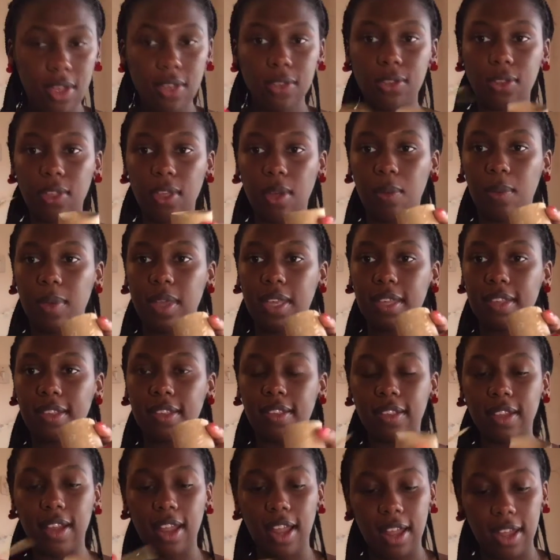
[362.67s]
so that we can
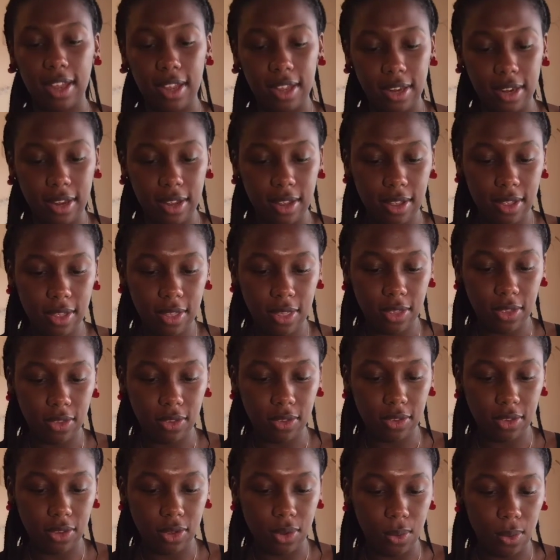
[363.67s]
slide the
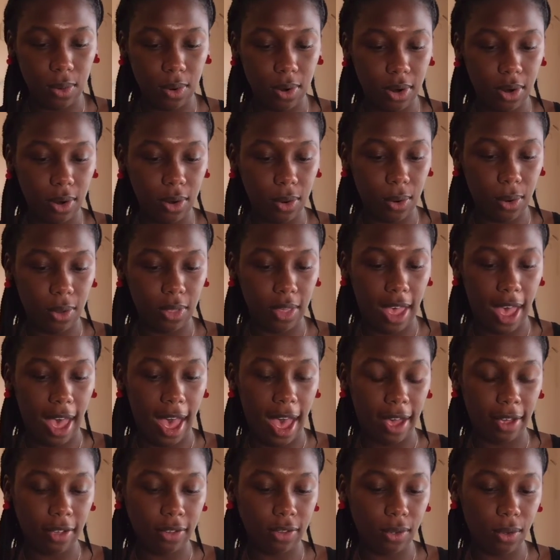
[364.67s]
skewer or the
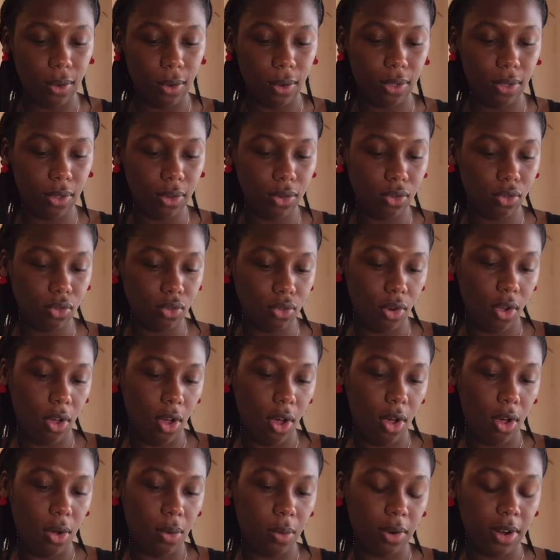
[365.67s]
axle or the
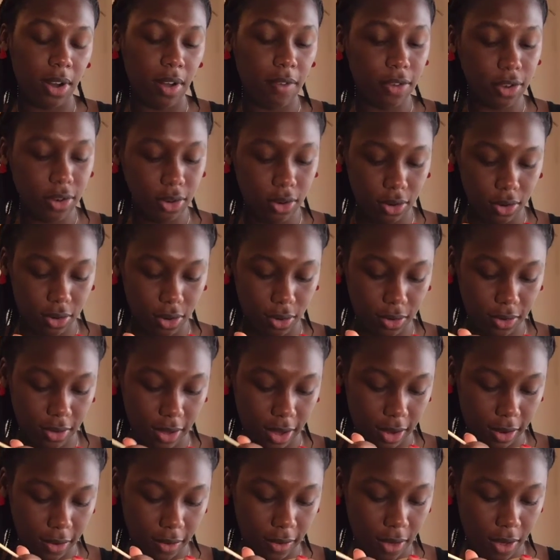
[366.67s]
straw, whatever you're
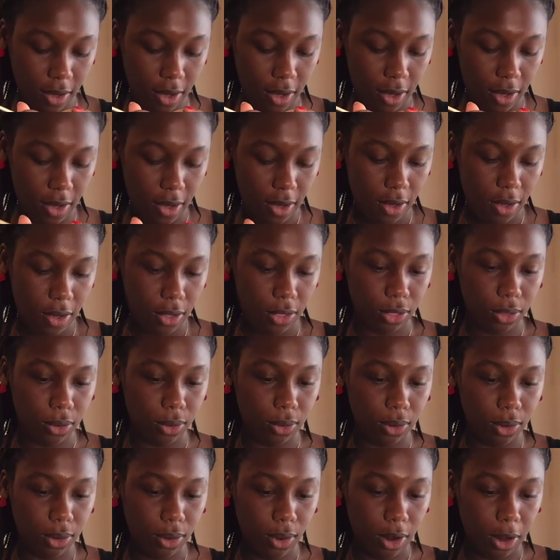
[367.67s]
using,
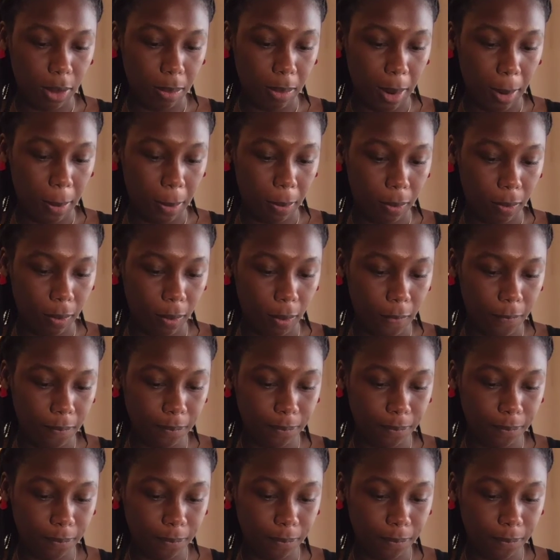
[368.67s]
through the toilet paper roll.